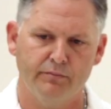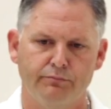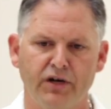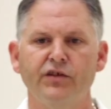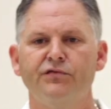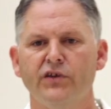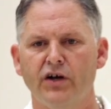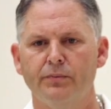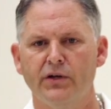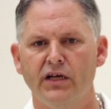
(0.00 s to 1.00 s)
bring the
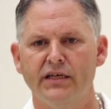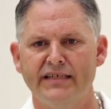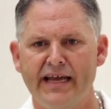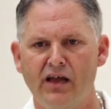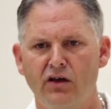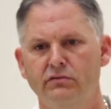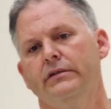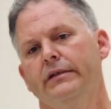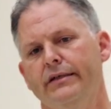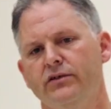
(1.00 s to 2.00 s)
flare-up down,
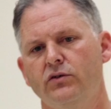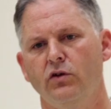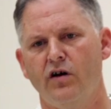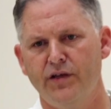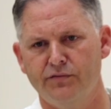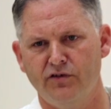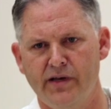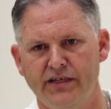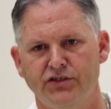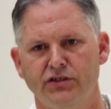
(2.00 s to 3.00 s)
cool off the
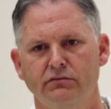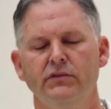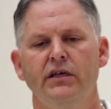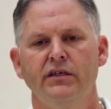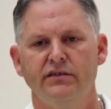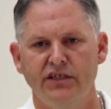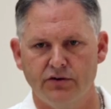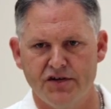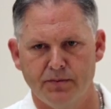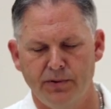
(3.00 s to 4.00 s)
inflammation,
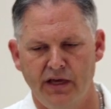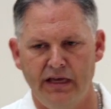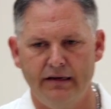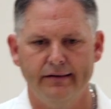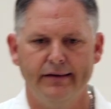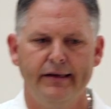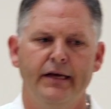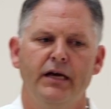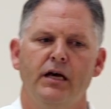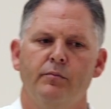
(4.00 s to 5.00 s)
decrease the pain,
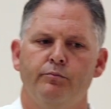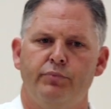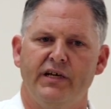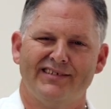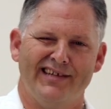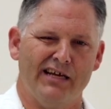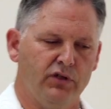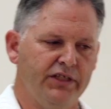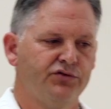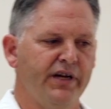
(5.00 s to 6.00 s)
but it's not
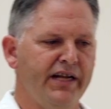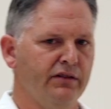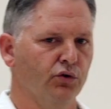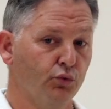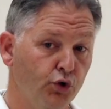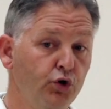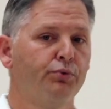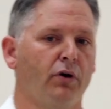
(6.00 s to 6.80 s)
really treating the root